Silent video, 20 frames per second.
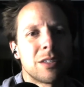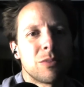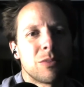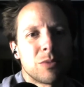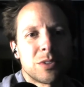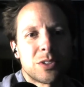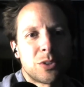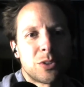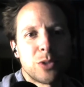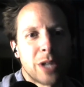
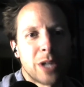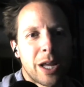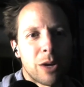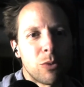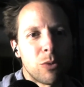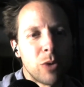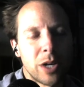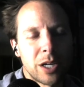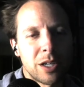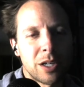well, screw it, I
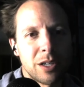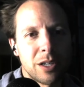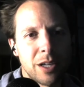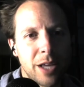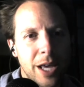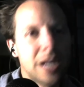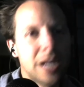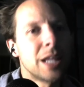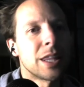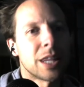don't want
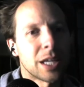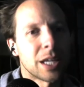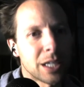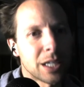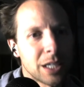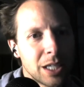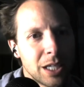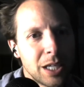anything.